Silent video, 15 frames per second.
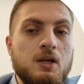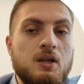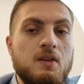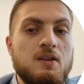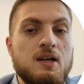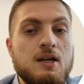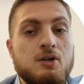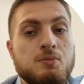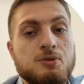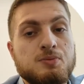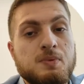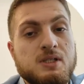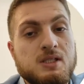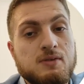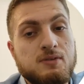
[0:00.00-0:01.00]
In the
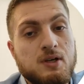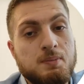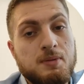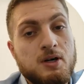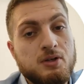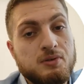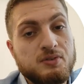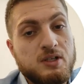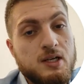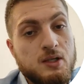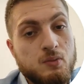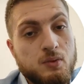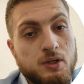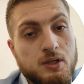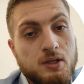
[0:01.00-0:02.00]
attribute-specific part of the
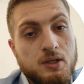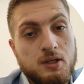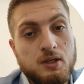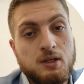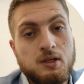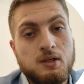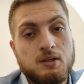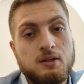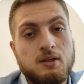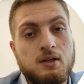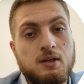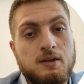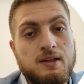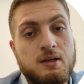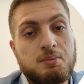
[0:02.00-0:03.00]
network,
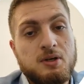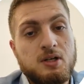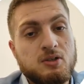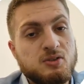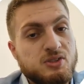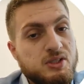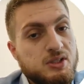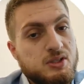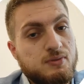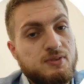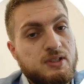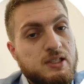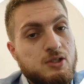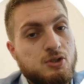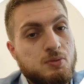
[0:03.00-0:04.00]
that part consists of
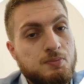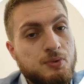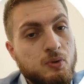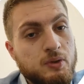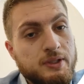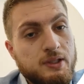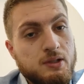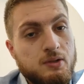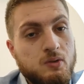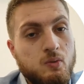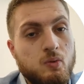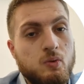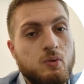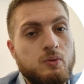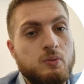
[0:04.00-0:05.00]
attention pooling,
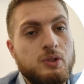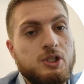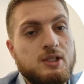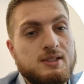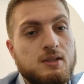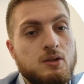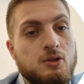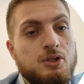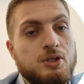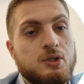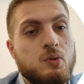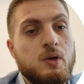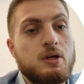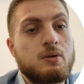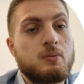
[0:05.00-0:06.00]
which has a learned
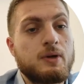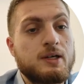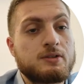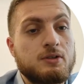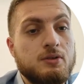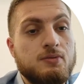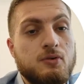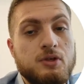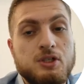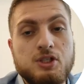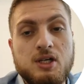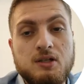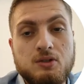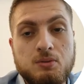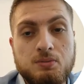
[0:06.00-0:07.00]
query vector for
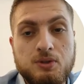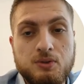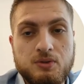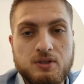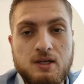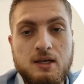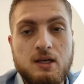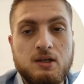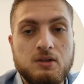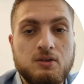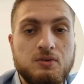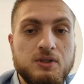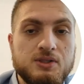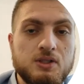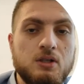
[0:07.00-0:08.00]
each attribute, and
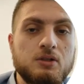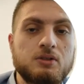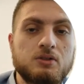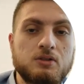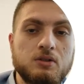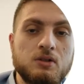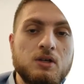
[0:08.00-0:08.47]
the result